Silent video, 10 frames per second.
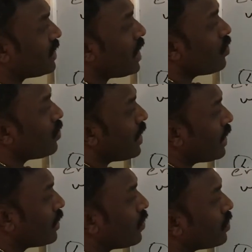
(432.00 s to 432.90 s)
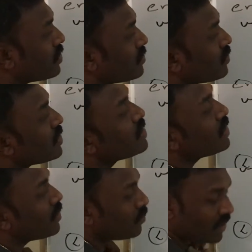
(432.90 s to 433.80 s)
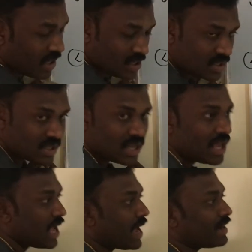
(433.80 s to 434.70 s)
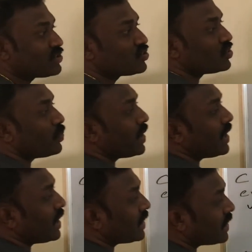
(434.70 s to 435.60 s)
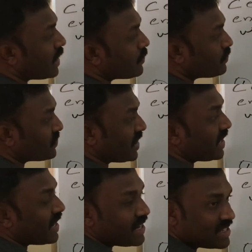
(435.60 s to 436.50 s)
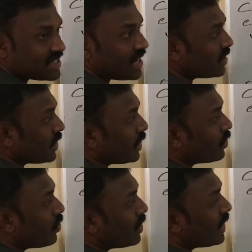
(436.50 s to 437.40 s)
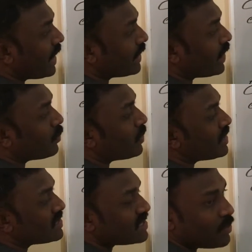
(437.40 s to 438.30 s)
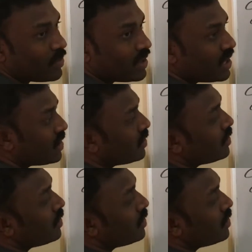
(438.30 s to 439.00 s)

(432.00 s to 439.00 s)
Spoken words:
Now I got, means A should be in the right side. Then only I can place somebody